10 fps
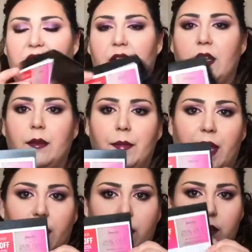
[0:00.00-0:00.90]
And in the
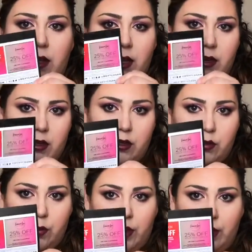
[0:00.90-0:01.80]
back you get a
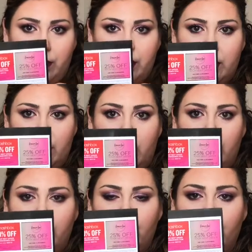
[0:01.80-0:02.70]
20%
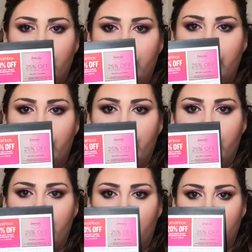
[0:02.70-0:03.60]
off coupon
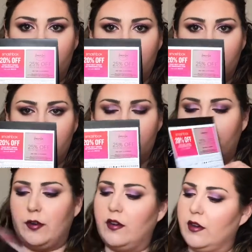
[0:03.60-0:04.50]
for
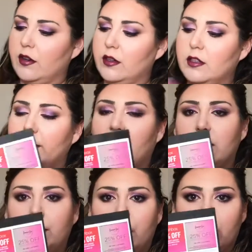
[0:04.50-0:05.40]

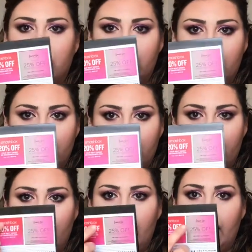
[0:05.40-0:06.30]
Smashbox,
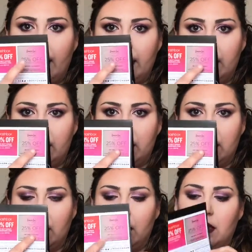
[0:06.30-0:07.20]
and
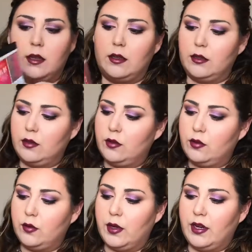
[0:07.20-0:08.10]
a
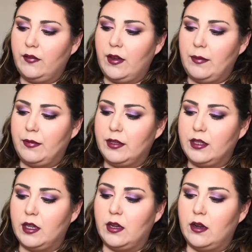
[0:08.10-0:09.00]

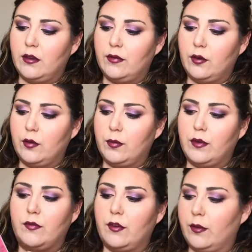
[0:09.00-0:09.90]
25% off
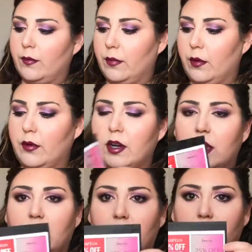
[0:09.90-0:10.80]
coupon from Laura
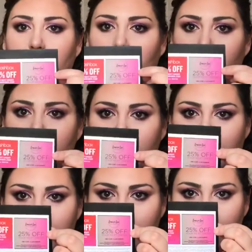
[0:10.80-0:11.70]
Lee, Los
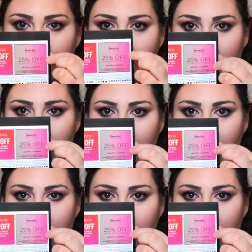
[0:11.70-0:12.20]
Angeles.